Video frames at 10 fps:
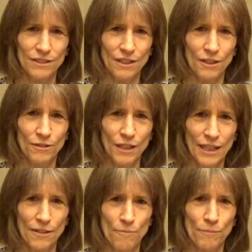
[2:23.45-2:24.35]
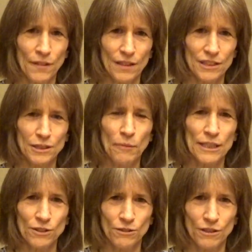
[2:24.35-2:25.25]
So just
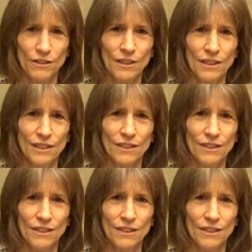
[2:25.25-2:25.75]
make sure